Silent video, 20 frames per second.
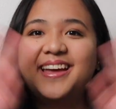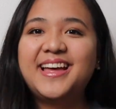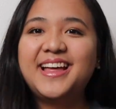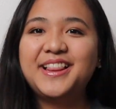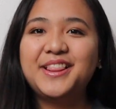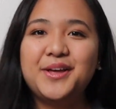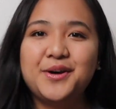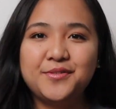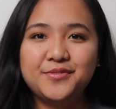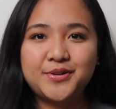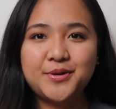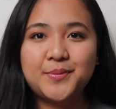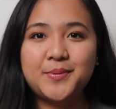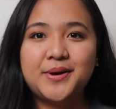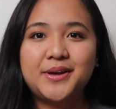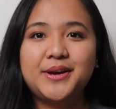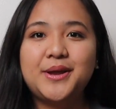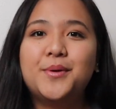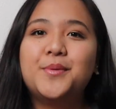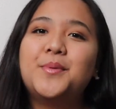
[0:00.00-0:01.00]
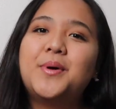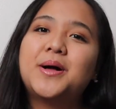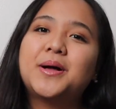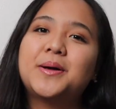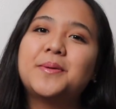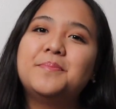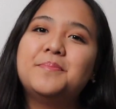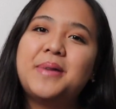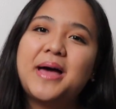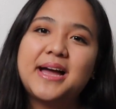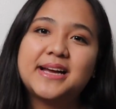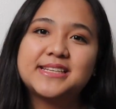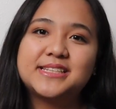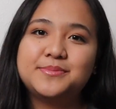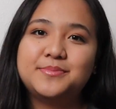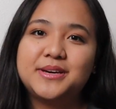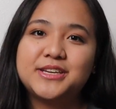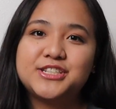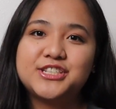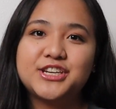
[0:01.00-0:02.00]
Hello everyone, welcome back to
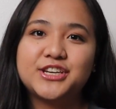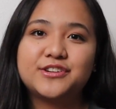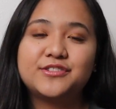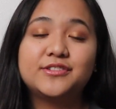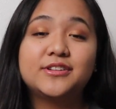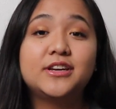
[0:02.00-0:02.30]
my channel,